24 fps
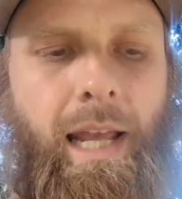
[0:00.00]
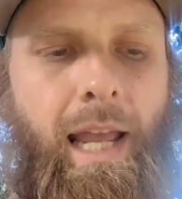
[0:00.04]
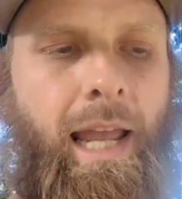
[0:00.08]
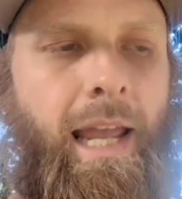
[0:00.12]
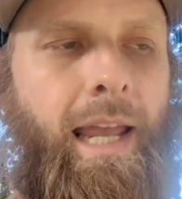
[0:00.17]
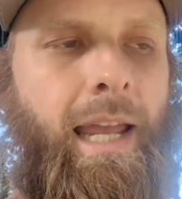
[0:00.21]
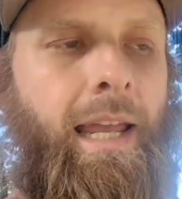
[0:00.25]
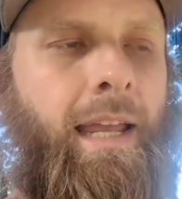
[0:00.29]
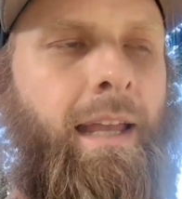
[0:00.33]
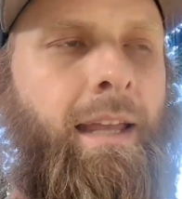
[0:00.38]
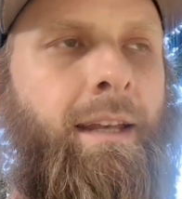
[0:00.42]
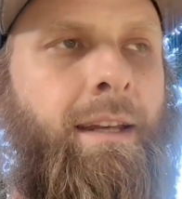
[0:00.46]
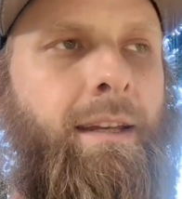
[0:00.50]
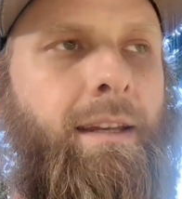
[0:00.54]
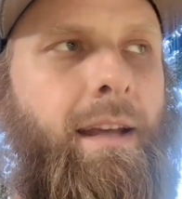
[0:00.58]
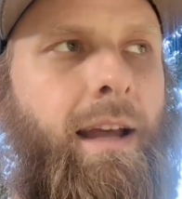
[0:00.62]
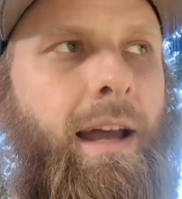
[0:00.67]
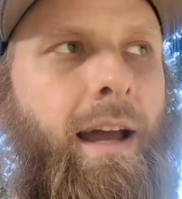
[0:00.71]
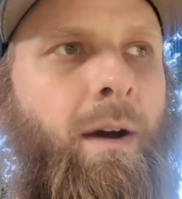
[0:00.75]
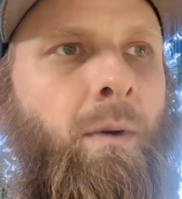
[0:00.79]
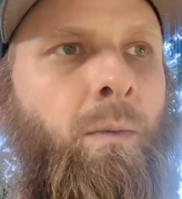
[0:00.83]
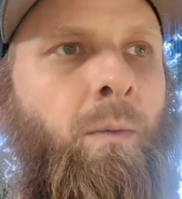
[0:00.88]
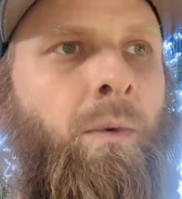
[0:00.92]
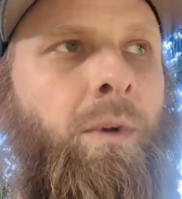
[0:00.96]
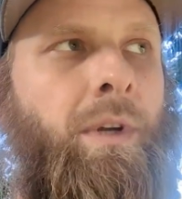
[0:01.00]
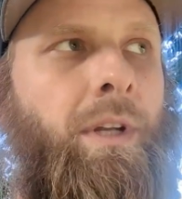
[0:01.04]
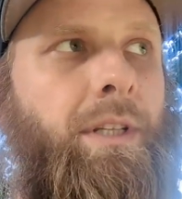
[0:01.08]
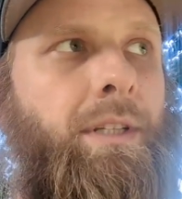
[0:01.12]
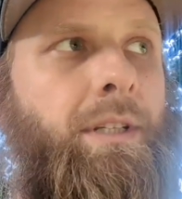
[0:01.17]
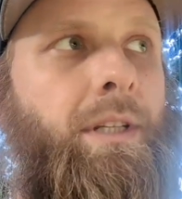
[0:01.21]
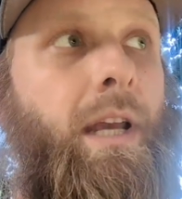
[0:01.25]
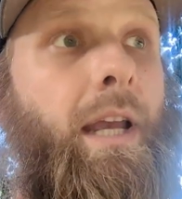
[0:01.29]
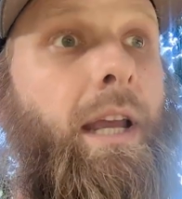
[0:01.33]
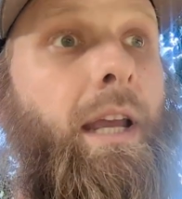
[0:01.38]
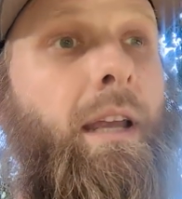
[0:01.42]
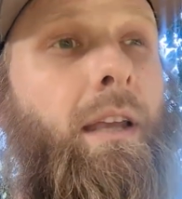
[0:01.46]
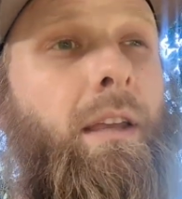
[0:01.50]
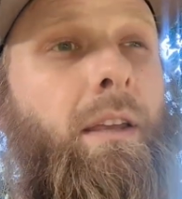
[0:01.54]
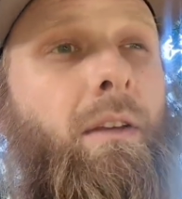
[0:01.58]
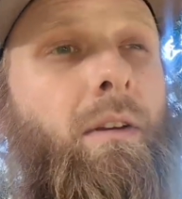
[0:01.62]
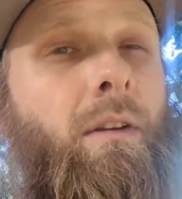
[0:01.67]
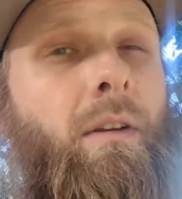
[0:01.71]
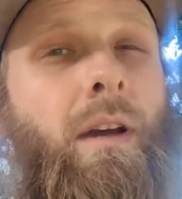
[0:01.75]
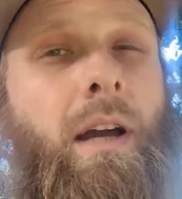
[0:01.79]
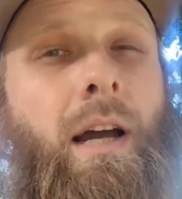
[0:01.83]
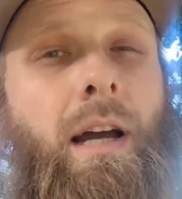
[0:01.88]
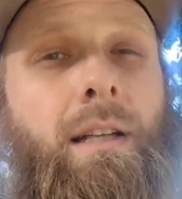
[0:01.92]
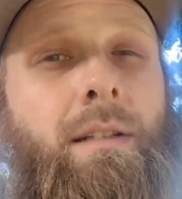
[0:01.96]
And I want to take
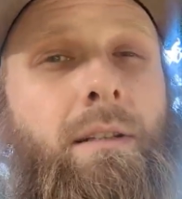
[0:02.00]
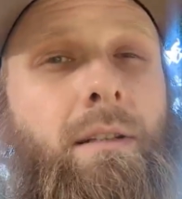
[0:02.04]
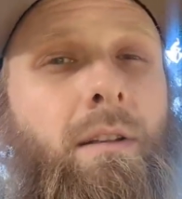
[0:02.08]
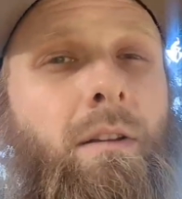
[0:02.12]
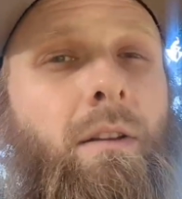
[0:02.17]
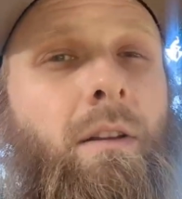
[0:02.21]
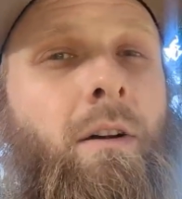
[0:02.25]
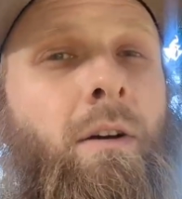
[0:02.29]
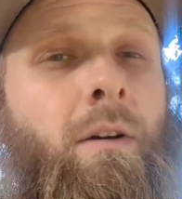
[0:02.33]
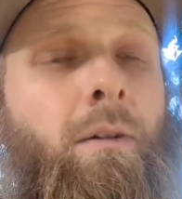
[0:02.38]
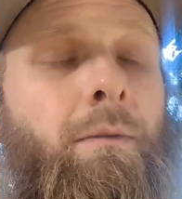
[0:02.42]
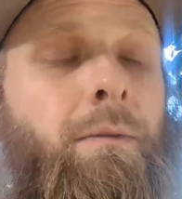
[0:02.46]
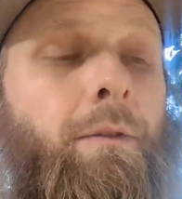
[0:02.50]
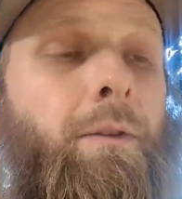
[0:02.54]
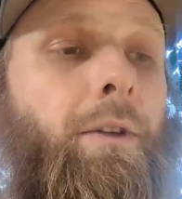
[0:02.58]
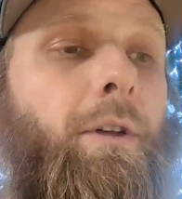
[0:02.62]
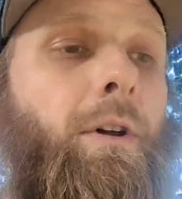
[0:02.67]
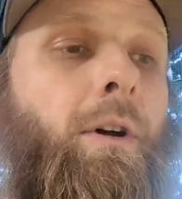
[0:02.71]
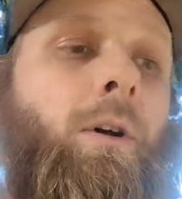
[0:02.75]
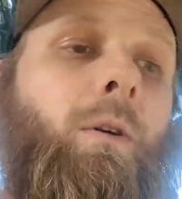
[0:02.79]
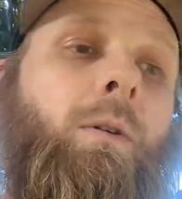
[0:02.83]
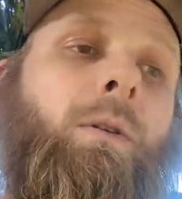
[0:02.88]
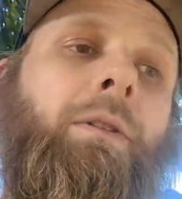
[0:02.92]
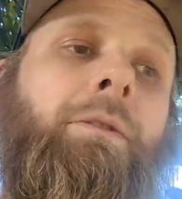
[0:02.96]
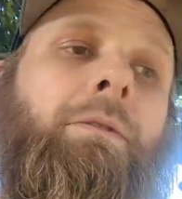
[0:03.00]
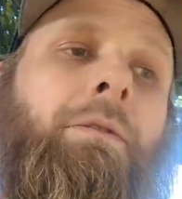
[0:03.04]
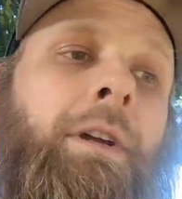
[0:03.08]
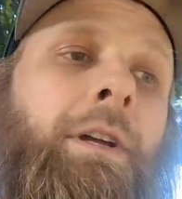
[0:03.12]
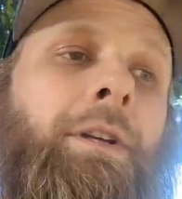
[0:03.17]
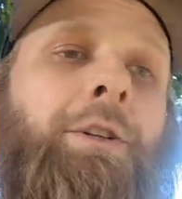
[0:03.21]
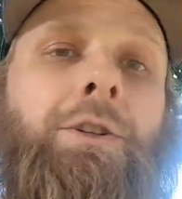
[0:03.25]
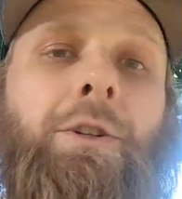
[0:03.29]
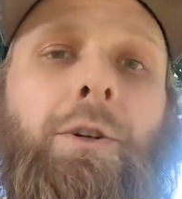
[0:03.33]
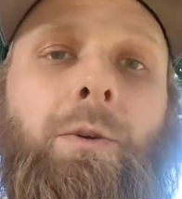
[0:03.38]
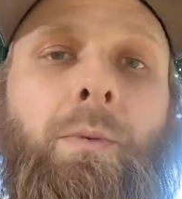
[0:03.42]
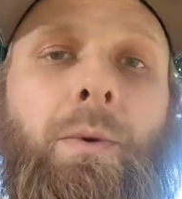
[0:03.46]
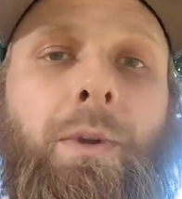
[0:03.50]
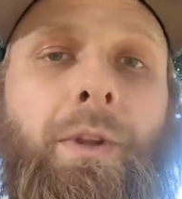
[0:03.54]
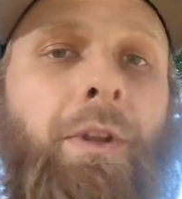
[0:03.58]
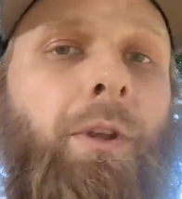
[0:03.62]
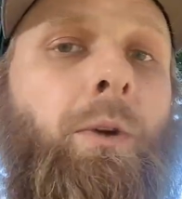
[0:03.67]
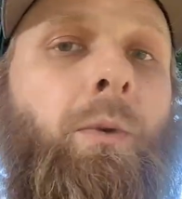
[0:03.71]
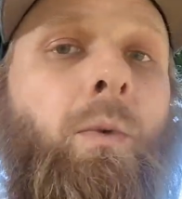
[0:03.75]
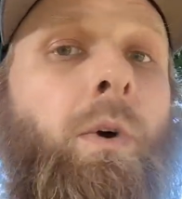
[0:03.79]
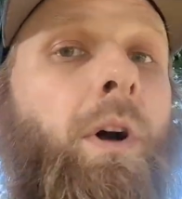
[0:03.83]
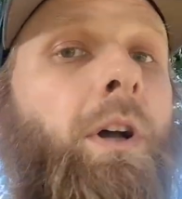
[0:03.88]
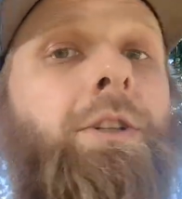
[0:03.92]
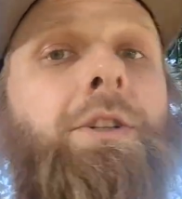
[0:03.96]
you guys along for the whole adventure, whether
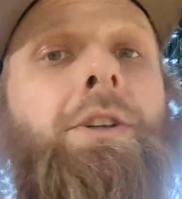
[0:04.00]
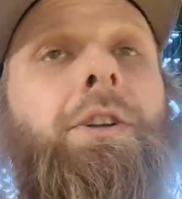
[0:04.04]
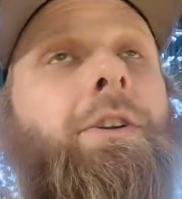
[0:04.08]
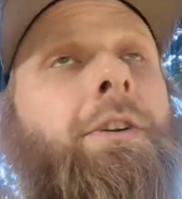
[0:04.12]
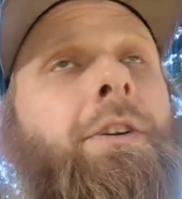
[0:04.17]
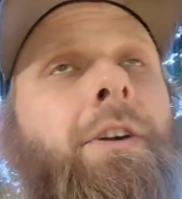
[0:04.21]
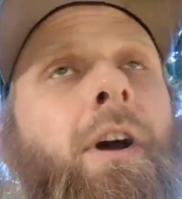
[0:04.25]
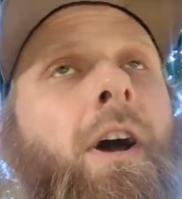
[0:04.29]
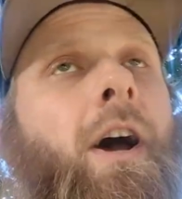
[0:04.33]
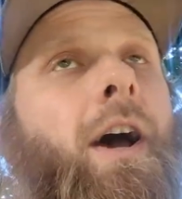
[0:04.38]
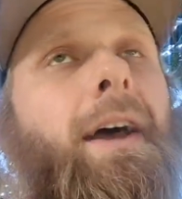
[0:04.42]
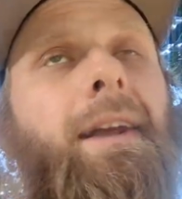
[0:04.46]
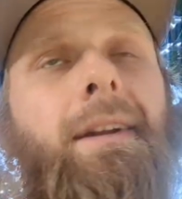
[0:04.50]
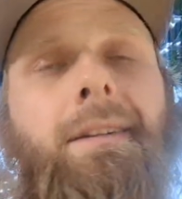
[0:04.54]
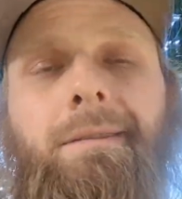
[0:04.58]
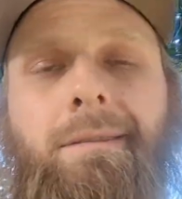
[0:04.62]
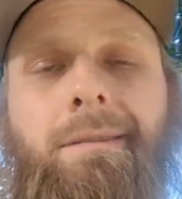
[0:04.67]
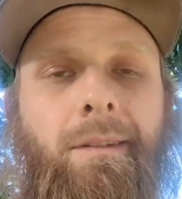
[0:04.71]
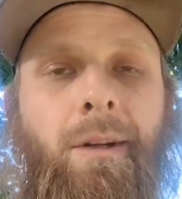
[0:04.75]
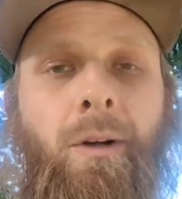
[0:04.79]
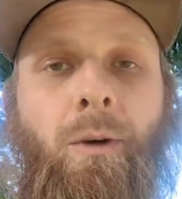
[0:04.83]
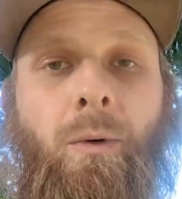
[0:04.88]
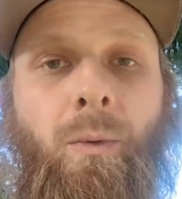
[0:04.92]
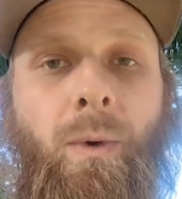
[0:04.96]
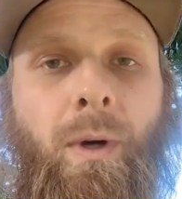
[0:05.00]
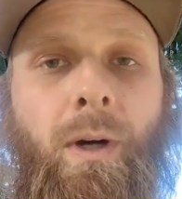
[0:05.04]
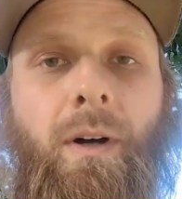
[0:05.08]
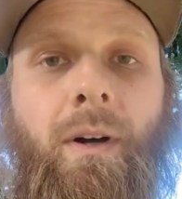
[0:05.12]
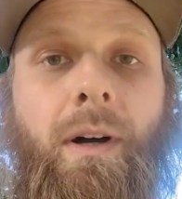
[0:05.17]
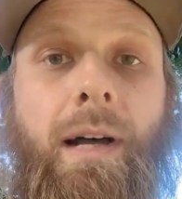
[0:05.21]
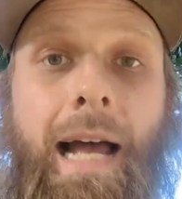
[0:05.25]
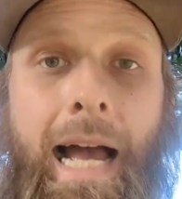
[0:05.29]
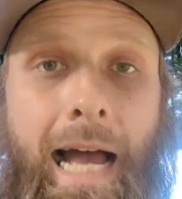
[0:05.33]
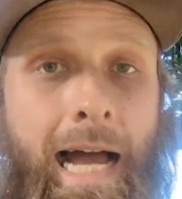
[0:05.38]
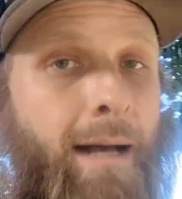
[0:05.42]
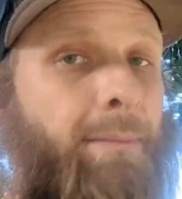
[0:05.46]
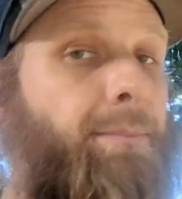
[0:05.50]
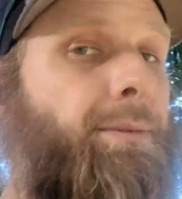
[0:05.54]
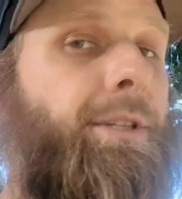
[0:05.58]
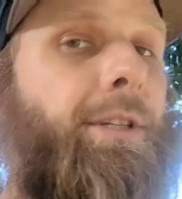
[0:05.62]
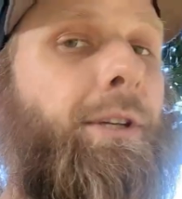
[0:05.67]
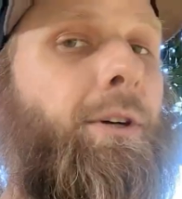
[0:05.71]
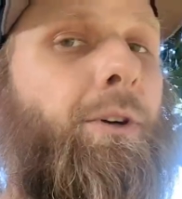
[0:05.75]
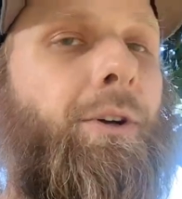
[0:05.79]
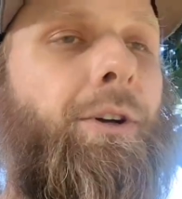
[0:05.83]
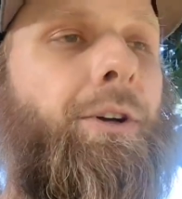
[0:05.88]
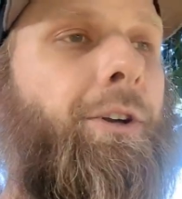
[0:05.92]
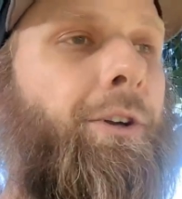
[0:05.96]
you watch it or not. Oh well, I'm
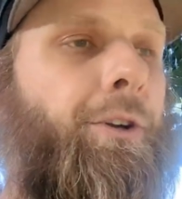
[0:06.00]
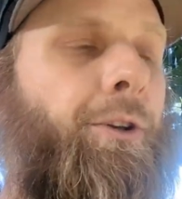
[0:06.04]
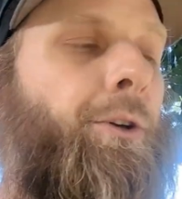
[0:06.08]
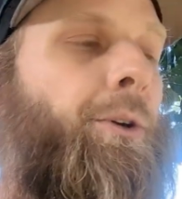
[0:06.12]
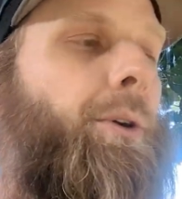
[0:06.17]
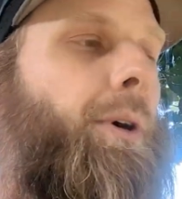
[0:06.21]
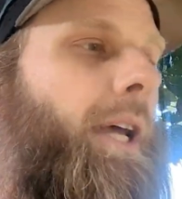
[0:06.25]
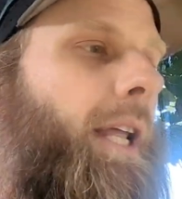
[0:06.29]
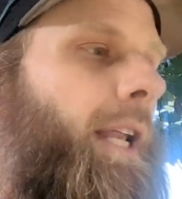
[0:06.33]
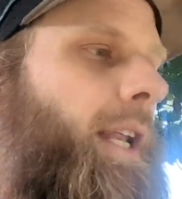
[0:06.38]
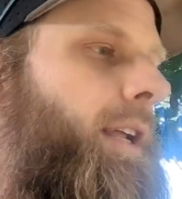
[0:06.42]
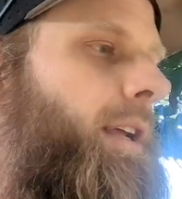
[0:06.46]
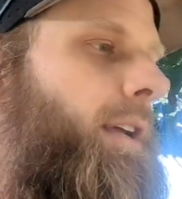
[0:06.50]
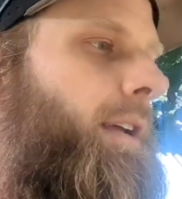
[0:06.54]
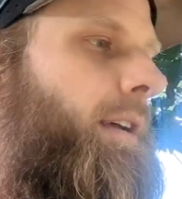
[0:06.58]
still going to do it.